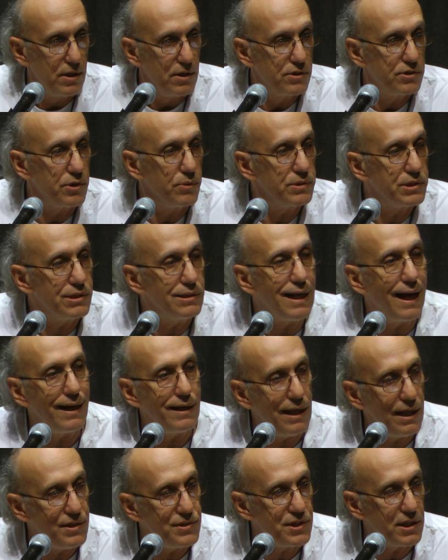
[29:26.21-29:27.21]
so it's
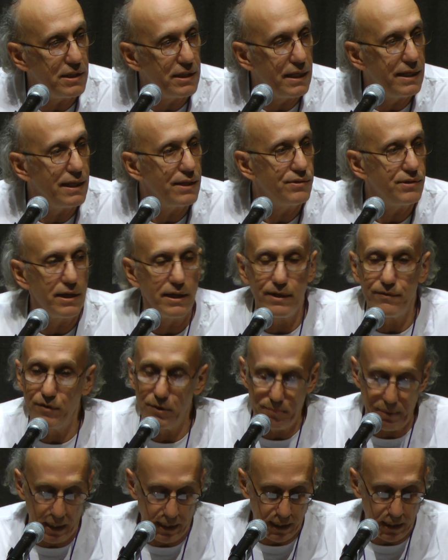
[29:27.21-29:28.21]
not easy to get to
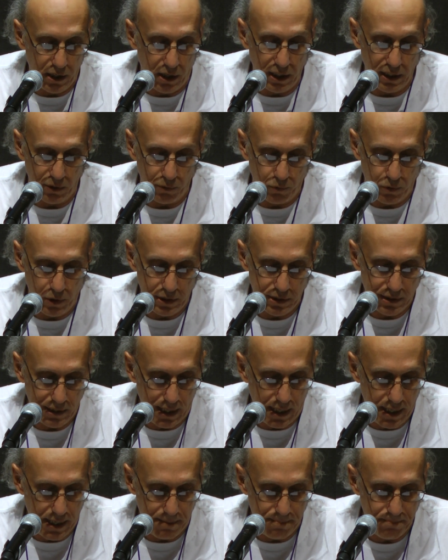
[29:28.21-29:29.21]
everybody all at one
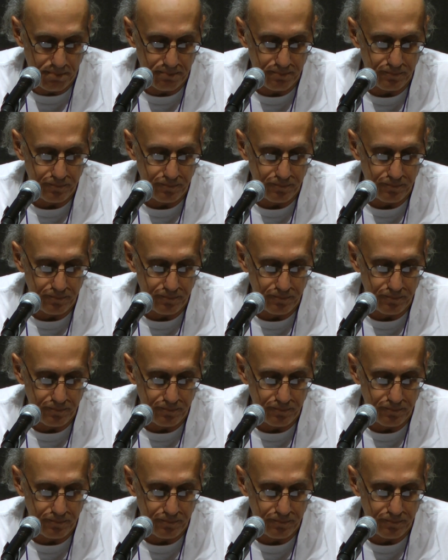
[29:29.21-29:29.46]
time.